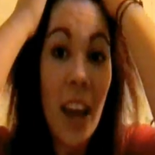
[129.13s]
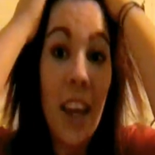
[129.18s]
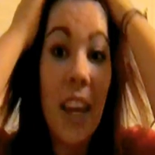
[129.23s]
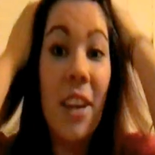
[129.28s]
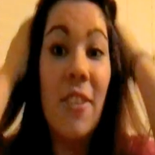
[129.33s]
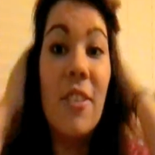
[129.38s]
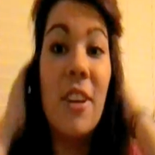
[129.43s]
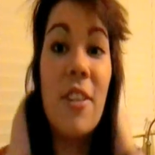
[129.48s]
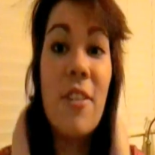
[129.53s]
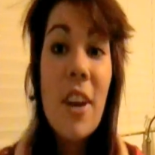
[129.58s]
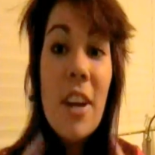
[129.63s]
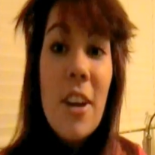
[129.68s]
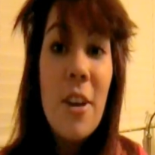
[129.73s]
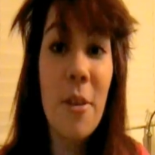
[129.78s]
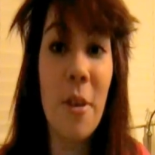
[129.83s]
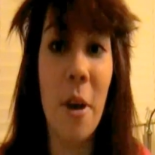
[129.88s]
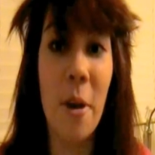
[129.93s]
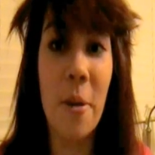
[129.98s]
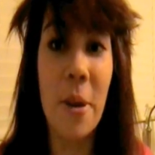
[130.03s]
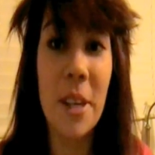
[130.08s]
even if I
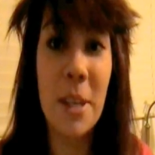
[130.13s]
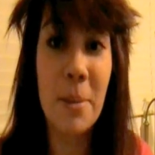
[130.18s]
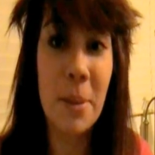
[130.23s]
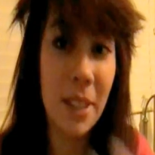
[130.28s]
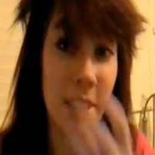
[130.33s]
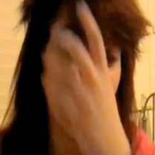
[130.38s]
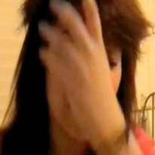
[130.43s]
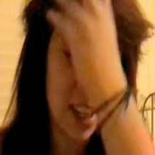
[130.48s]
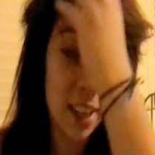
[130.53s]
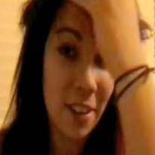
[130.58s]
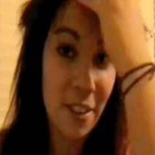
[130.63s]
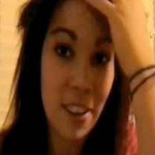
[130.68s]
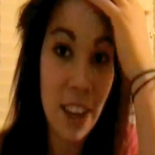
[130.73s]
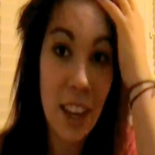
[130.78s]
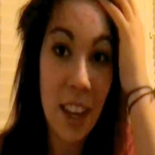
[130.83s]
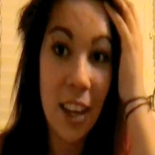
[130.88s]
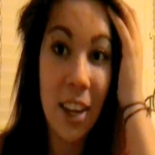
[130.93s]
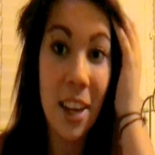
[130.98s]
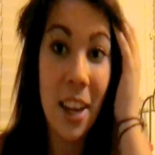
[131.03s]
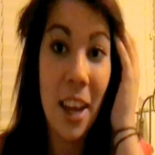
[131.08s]
don't always believe
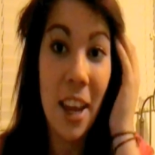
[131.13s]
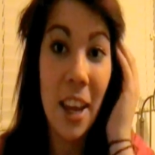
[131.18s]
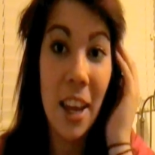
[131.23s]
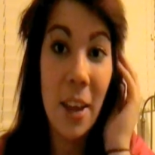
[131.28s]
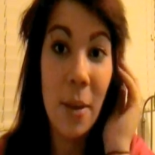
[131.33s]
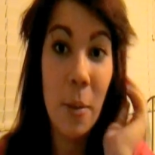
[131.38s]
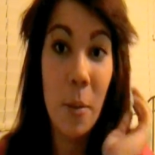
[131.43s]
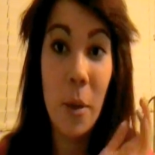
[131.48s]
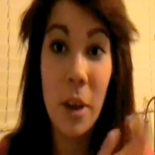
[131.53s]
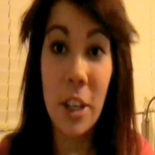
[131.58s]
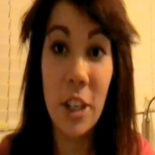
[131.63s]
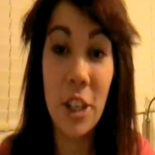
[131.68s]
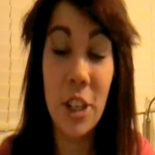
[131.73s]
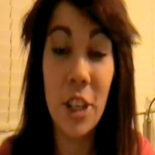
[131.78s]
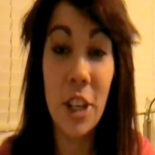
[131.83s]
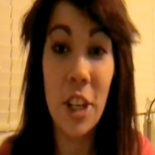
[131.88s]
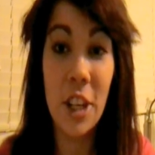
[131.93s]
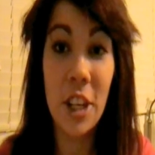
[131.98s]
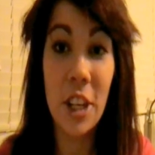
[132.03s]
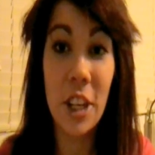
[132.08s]
in what